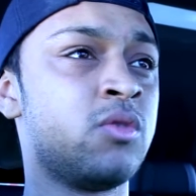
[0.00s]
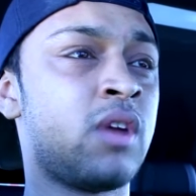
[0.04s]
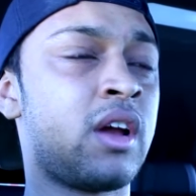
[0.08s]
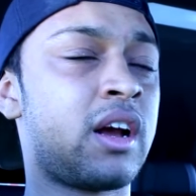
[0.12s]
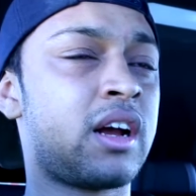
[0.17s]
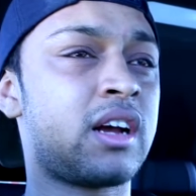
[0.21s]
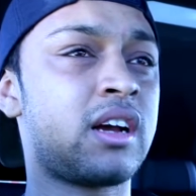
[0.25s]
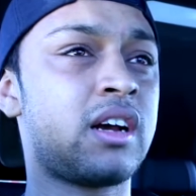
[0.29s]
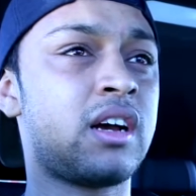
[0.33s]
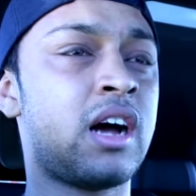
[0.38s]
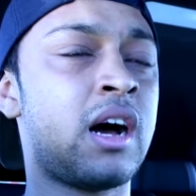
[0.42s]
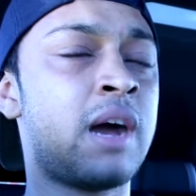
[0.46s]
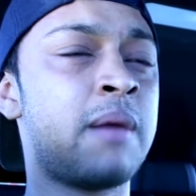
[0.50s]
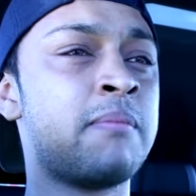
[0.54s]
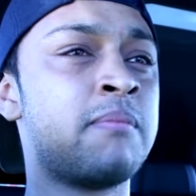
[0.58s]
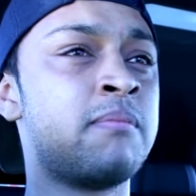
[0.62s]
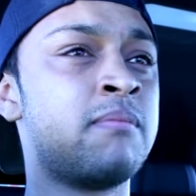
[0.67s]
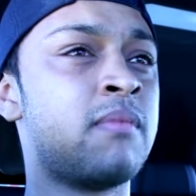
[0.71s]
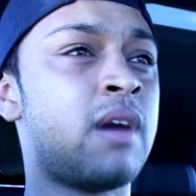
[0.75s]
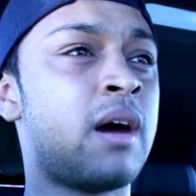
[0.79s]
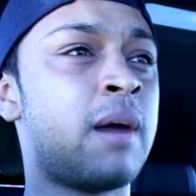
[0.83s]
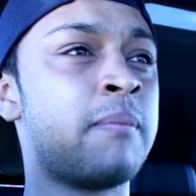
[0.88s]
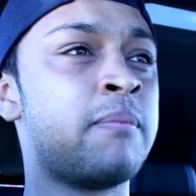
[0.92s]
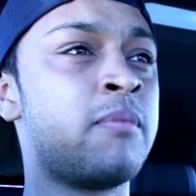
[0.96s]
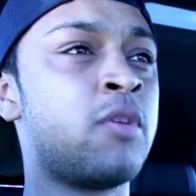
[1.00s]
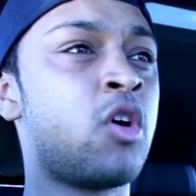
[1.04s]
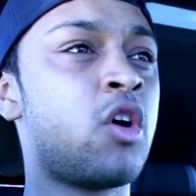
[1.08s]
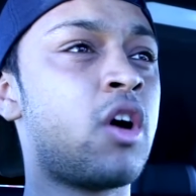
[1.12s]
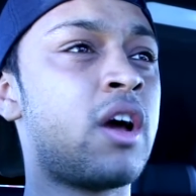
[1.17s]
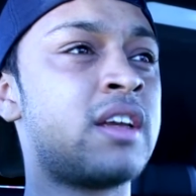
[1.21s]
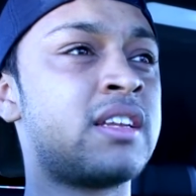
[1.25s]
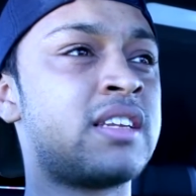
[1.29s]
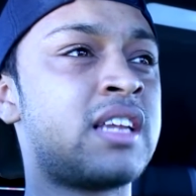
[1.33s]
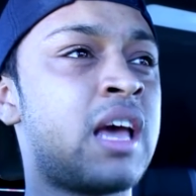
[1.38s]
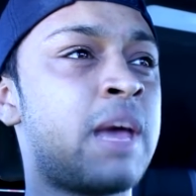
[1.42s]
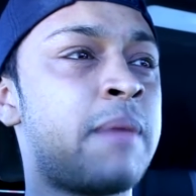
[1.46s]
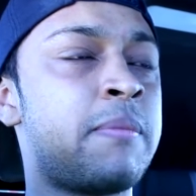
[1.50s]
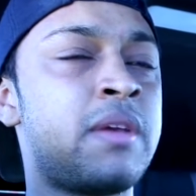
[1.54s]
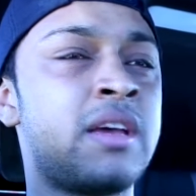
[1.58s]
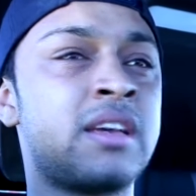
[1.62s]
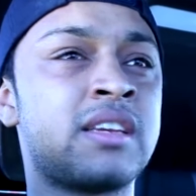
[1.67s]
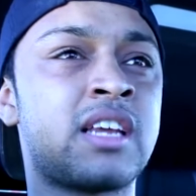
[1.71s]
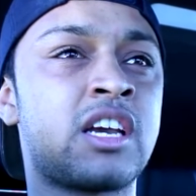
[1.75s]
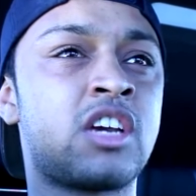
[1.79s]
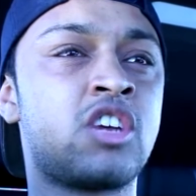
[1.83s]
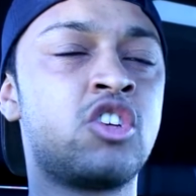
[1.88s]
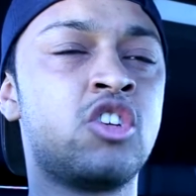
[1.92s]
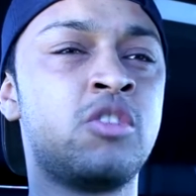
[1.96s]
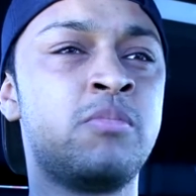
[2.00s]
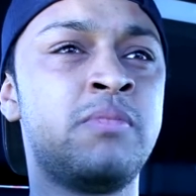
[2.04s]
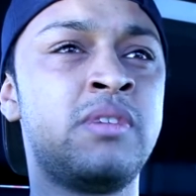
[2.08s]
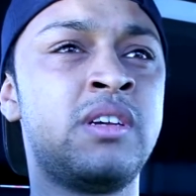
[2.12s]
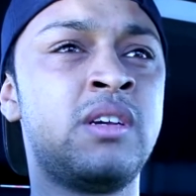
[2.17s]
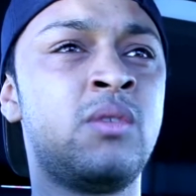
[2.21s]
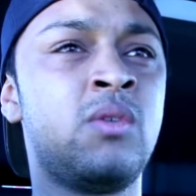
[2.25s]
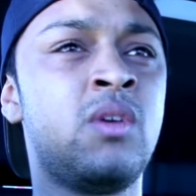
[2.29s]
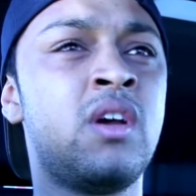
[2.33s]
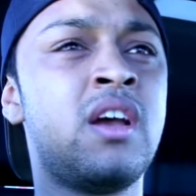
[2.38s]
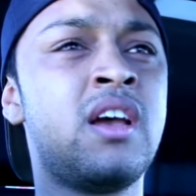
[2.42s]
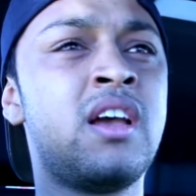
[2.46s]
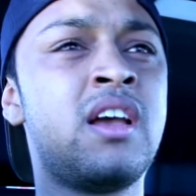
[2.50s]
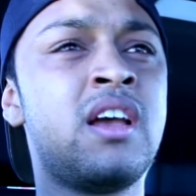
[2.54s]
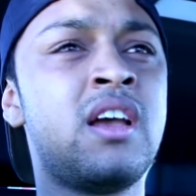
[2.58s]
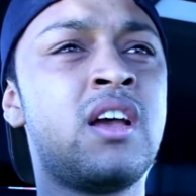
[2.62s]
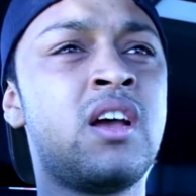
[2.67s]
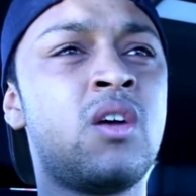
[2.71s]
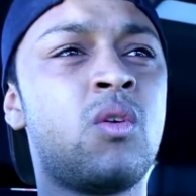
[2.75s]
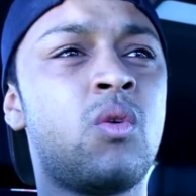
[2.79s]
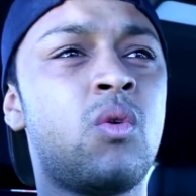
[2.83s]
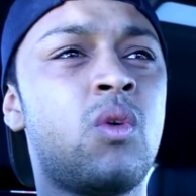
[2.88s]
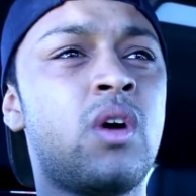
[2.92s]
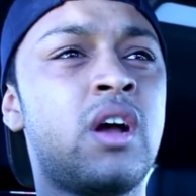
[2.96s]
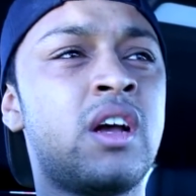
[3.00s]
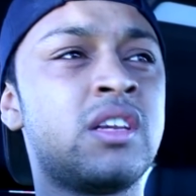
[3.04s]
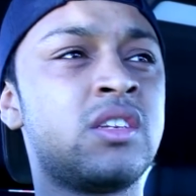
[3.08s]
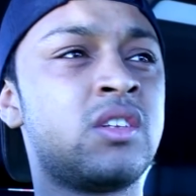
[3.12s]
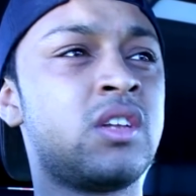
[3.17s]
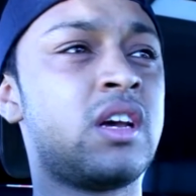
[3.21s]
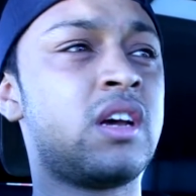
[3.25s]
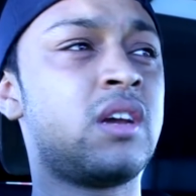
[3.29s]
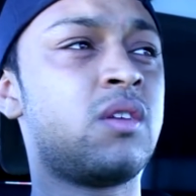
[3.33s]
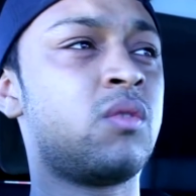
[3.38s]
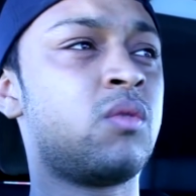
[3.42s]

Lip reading: Like, I'm not as happy as I could be. As